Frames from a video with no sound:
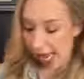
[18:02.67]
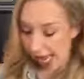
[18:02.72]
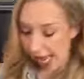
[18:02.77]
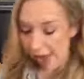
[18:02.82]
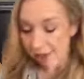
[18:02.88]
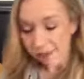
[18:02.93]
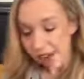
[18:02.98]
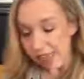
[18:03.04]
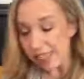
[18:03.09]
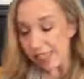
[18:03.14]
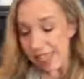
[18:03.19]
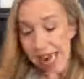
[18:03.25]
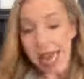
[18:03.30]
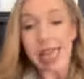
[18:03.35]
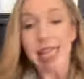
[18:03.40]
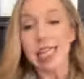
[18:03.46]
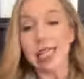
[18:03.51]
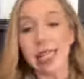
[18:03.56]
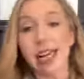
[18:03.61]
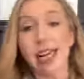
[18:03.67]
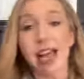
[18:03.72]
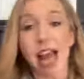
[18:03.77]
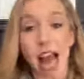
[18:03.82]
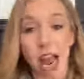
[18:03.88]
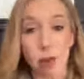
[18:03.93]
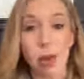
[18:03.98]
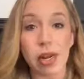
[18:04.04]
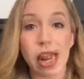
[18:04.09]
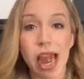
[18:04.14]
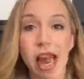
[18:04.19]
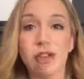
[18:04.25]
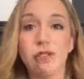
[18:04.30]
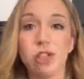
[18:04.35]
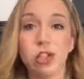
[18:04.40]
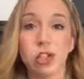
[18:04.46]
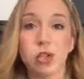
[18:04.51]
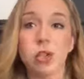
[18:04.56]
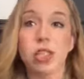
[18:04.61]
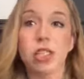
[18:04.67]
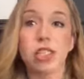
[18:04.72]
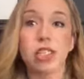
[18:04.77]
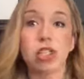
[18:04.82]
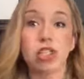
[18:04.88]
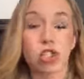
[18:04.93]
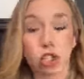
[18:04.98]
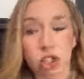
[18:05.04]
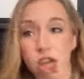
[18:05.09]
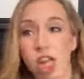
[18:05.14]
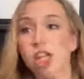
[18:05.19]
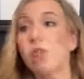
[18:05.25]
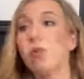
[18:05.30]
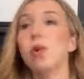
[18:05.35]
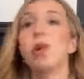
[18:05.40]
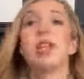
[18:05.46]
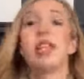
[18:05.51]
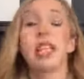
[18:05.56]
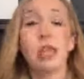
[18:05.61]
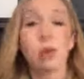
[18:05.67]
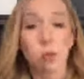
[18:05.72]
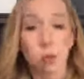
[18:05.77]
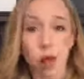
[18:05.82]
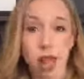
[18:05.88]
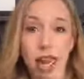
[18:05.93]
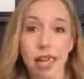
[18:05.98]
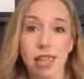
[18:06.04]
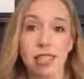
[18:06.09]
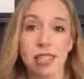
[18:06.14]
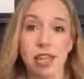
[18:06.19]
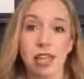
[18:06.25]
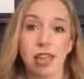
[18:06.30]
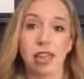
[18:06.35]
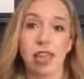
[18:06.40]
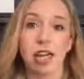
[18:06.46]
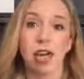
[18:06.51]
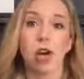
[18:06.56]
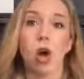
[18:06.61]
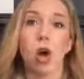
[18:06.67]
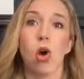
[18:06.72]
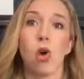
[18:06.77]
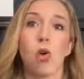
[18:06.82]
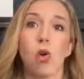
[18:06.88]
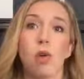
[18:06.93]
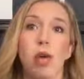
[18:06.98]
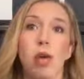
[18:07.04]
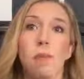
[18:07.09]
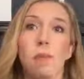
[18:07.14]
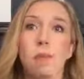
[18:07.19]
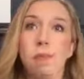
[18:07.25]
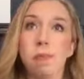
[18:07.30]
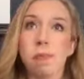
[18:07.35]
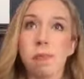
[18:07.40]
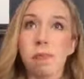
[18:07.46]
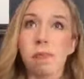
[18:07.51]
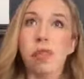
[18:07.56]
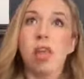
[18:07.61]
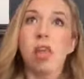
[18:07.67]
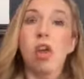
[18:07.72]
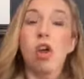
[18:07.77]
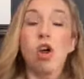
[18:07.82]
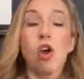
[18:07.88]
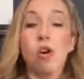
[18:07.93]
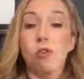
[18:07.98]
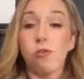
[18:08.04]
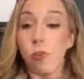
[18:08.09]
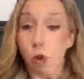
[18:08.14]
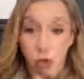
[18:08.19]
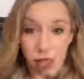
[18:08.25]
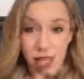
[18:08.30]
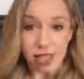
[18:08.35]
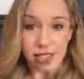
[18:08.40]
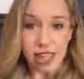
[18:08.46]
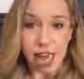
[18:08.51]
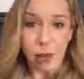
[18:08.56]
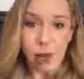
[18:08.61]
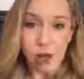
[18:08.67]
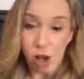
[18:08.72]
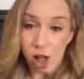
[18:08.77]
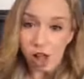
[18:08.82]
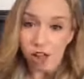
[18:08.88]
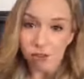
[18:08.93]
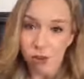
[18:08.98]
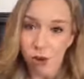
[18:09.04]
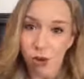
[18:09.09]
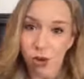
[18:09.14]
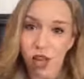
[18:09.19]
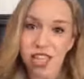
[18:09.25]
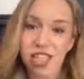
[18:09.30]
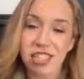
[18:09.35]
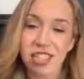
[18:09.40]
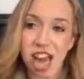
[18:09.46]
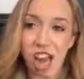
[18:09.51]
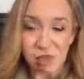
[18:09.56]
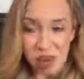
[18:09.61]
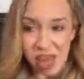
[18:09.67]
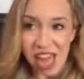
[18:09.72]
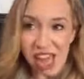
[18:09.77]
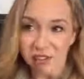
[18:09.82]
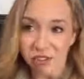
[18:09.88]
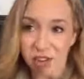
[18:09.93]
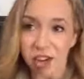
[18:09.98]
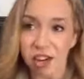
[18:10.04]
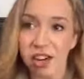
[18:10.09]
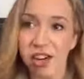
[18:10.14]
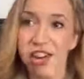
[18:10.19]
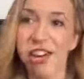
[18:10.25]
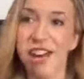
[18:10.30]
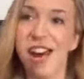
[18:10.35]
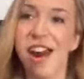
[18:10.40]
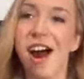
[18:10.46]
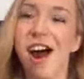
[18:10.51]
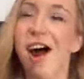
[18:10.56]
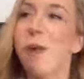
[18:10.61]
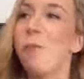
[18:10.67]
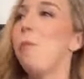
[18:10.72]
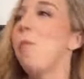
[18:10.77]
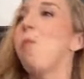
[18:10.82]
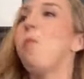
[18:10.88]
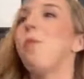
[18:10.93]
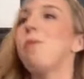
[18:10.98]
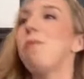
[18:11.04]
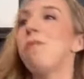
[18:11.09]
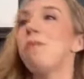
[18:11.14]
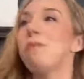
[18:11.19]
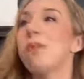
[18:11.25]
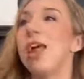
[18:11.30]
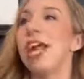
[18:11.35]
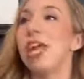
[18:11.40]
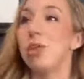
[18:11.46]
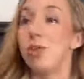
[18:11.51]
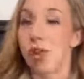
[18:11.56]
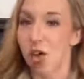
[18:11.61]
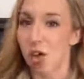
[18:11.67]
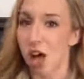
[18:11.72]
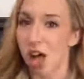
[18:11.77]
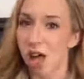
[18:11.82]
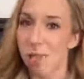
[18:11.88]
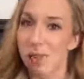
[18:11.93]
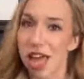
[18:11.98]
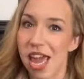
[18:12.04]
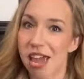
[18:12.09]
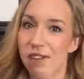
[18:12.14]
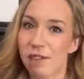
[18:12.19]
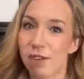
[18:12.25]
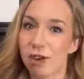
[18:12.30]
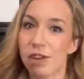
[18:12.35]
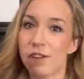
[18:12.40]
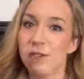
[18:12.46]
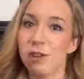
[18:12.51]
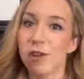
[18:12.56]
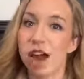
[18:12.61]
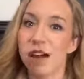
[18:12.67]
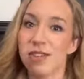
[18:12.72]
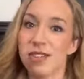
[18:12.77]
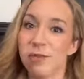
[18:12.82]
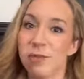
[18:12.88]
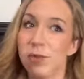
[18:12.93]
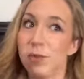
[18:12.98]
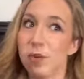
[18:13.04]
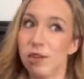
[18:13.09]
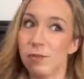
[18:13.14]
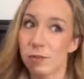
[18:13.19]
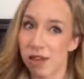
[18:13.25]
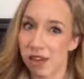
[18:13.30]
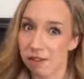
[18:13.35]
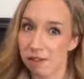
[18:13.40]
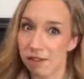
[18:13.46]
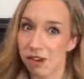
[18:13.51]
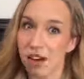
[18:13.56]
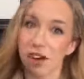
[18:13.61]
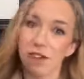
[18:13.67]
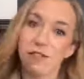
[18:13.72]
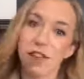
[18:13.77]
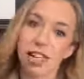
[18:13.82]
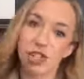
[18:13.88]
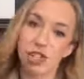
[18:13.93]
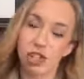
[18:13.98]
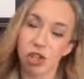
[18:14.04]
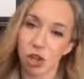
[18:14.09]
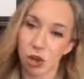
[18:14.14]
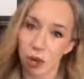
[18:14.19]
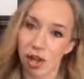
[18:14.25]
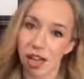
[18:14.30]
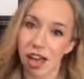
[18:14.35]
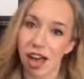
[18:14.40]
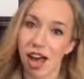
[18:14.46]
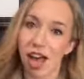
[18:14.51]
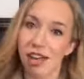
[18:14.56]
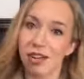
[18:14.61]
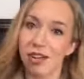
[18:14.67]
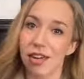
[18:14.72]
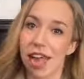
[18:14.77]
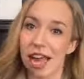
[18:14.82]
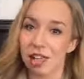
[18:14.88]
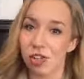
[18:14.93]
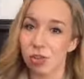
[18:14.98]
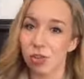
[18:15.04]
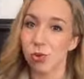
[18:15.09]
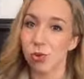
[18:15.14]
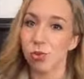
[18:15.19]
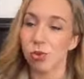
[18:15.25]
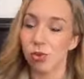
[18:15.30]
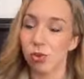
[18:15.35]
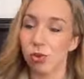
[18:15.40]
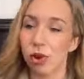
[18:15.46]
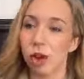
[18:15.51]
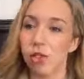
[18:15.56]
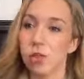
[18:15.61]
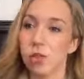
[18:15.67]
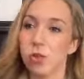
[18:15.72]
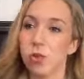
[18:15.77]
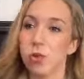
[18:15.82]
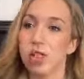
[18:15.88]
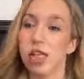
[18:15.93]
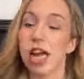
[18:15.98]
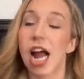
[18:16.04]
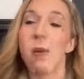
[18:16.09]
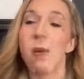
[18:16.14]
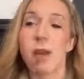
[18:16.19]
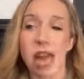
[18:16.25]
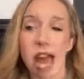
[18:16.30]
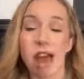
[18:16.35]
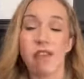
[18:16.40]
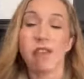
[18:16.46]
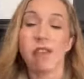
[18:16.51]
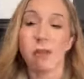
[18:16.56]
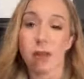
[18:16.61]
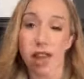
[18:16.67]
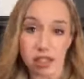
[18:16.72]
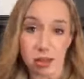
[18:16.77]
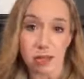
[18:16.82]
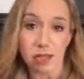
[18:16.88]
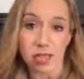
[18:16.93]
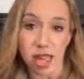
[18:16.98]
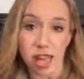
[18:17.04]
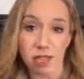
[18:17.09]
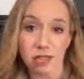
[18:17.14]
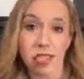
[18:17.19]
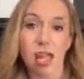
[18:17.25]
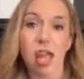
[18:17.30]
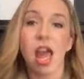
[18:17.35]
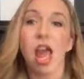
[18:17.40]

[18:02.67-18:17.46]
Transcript: If it takes it, I would have students genuinely rate their own focus. I would call it focus, not behavior. You can call it behavior if you have some sort of behavior intervention going on as you move throughout the school year. I would have them rate themselves.